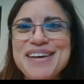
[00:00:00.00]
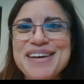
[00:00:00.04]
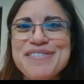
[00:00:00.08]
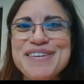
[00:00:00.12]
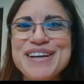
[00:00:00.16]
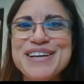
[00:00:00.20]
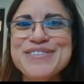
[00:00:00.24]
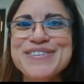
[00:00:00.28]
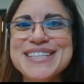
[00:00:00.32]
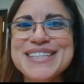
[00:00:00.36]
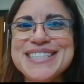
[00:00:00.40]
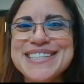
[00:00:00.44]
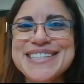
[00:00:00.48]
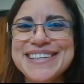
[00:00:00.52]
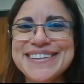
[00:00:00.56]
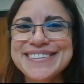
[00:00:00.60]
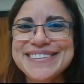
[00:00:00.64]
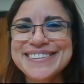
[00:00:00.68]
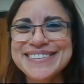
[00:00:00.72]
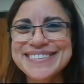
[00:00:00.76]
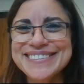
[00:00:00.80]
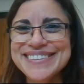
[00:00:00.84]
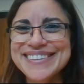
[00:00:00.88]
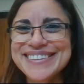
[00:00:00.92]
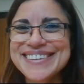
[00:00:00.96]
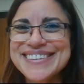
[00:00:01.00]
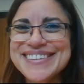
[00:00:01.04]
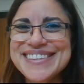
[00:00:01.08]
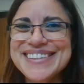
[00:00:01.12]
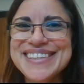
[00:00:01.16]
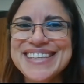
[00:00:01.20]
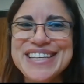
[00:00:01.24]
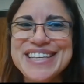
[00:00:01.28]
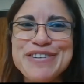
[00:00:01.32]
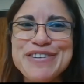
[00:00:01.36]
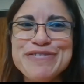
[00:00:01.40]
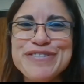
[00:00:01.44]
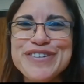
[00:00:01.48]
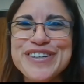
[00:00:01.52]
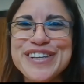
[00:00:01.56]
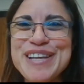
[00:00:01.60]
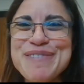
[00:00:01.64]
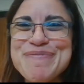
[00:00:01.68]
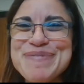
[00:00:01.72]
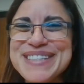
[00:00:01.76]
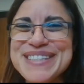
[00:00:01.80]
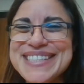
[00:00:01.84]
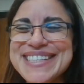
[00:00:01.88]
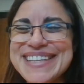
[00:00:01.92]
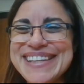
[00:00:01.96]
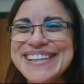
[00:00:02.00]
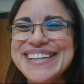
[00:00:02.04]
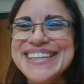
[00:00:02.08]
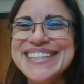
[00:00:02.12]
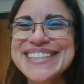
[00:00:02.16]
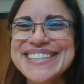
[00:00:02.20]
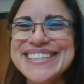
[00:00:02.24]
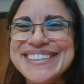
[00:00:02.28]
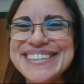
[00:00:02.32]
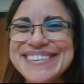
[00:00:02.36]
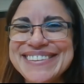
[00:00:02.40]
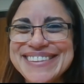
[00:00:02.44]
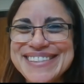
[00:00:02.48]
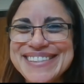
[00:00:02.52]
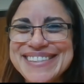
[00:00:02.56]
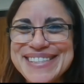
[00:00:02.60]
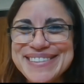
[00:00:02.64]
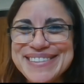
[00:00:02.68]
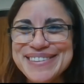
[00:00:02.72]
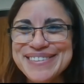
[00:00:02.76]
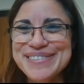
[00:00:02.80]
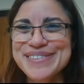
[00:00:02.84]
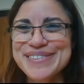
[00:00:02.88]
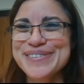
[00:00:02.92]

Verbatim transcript: have a question. Yeah, of course. For the presentation is